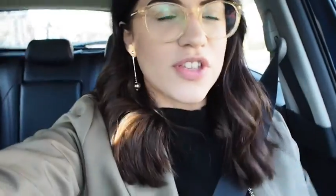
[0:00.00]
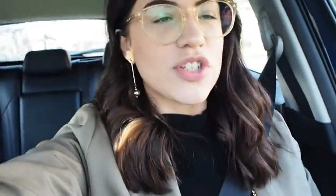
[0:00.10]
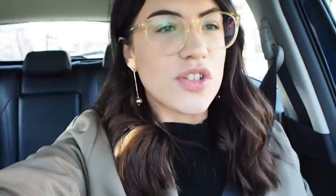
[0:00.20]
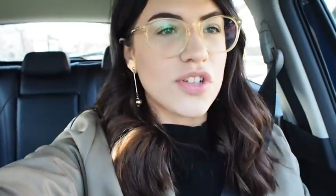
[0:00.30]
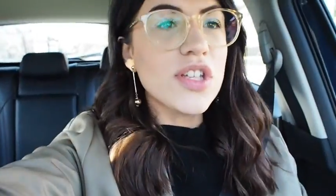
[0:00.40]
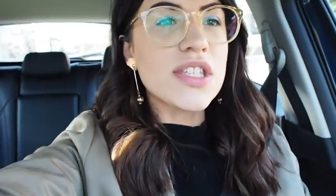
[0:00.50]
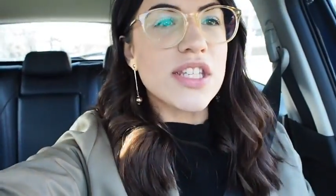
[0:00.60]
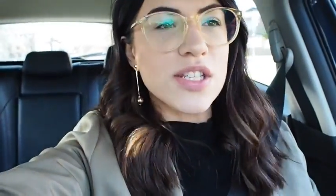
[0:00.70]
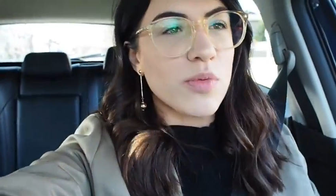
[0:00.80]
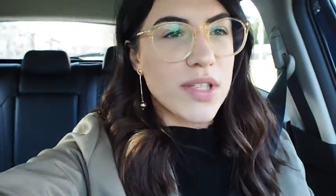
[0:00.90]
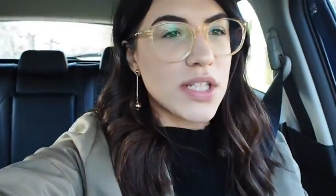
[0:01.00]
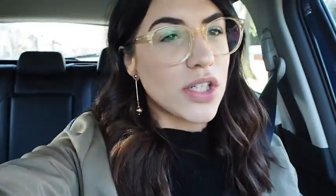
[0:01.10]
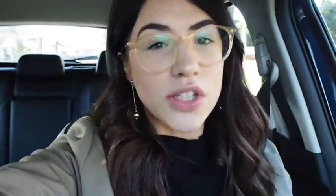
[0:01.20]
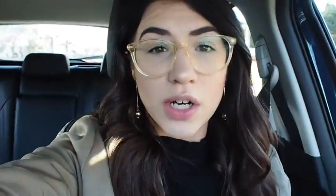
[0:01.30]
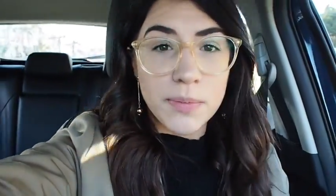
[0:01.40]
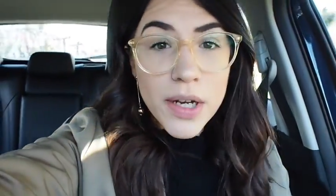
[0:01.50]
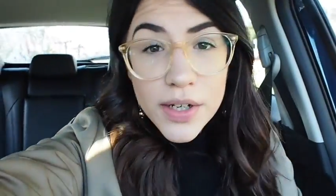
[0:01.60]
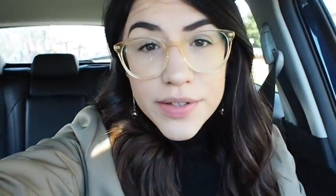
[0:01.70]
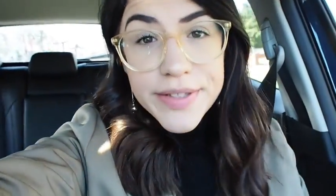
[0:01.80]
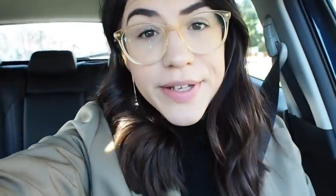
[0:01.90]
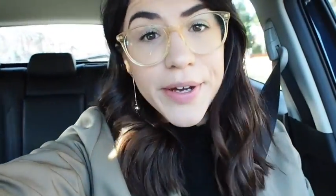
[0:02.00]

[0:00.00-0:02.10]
the juice, it just wasn't a good combo, so